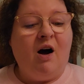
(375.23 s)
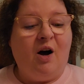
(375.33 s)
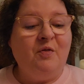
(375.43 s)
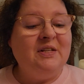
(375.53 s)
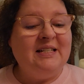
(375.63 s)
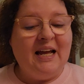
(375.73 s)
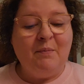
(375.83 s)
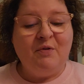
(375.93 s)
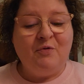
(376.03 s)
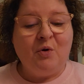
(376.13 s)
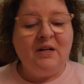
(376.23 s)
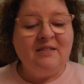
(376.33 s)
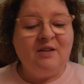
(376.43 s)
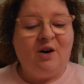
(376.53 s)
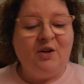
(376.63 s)
On the day before
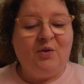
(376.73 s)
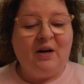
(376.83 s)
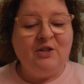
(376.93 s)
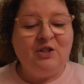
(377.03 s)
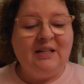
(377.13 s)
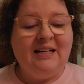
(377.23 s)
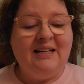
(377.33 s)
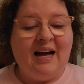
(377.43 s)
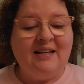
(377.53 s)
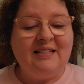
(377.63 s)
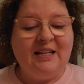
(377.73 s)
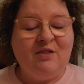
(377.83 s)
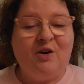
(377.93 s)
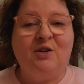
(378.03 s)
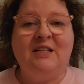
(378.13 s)
his inauguration in
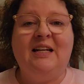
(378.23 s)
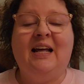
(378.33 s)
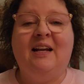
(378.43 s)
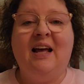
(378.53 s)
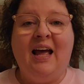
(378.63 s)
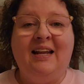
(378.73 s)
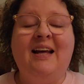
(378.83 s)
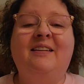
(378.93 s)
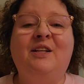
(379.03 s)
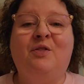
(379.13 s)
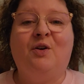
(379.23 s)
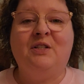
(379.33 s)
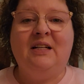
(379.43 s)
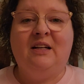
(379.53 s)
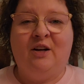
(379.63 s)
1913, and
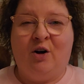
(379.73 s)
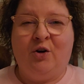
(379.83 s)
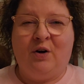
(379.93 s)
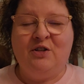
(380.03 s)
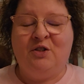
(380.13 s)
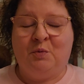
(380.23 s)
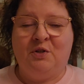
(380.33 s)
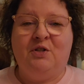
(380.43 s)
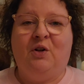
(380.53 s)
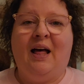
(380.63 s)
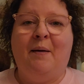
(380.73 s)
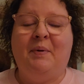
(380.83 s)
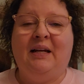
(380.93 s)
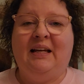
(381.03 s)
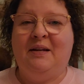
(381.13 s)
1913 inaugurations were still
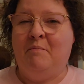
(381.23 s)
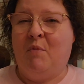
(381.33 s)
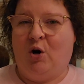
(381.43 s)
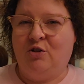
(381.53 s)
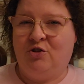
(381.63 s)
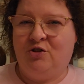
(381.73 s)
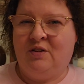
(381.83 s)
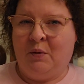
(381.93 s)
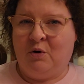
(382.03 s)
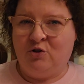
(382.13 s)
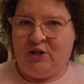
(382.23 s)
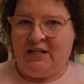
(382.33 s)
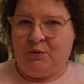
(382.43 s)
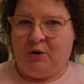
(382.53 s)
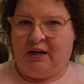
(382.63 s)
happening in March. They weren't
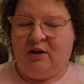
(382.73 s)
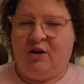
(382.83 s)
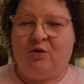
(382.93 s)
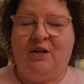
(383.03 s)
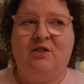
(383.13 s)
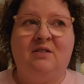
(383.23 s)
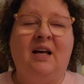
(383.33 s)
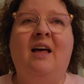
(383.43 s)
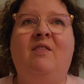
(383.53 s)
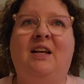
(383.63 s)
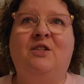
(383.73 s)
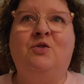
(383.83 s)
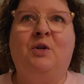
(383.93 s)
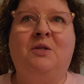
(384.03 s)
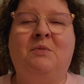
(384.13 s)
January inaugurations. They
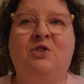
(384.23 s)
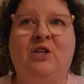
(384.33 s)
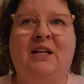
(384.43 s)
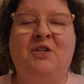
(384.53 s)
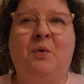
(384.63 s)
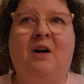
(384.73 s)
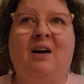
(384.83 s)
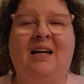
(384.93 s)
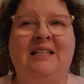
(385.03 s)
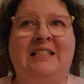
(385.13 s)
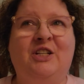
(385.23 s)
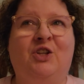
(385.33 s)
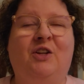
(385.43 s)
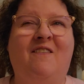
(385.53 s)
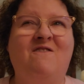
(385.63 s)
didn't switch them to January
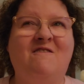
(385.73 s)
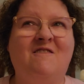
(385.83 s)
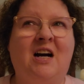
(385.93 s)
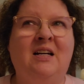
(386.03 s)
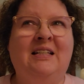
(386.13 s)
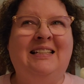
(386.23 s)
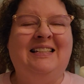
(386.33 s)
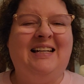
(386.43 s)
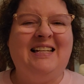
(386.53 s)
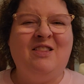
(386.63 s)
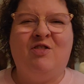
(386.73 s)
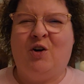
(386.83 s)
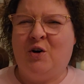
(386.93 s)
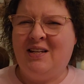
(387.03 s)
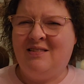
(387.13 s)
until
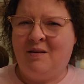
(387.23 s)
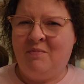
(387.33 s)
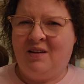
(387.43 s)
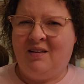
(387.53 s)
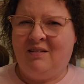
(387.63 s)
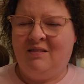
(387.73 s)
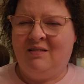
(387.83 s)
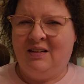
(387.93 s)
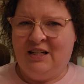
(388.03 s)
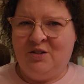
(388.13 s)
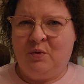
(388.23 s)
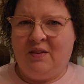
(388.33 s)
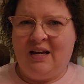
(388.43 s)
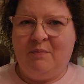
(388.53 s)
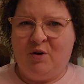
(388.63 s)
1930-something is
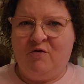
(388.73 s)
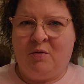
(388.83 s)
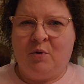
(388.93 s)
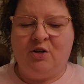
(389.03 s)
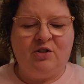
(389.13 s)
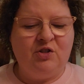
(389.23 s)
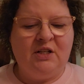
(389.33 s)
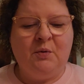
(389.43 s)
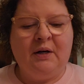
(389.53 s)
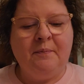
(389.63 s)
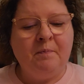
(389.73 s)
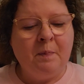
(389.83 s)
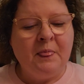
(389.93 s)
when they moved from March to January.